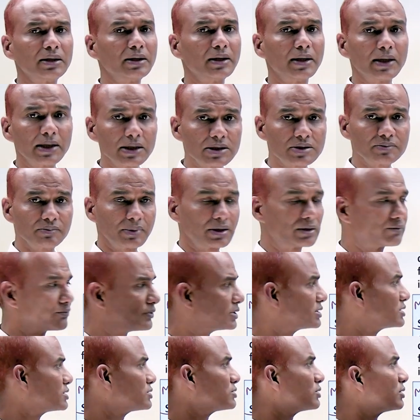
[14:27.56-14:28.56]
engagement,
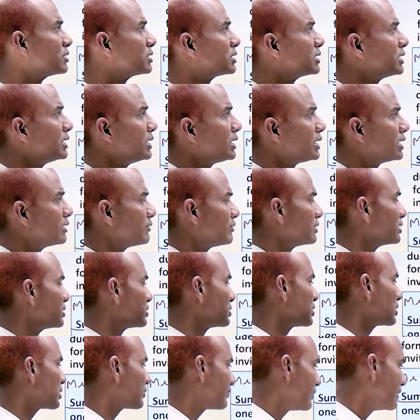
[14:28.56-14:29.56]
which is already given in
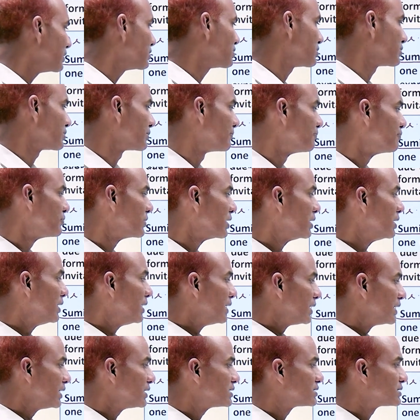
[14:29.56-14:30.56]
the question.
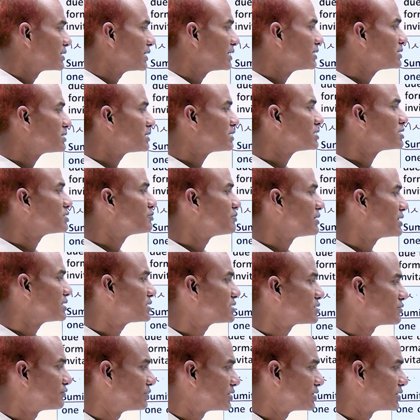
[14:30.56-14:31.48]
He sends his best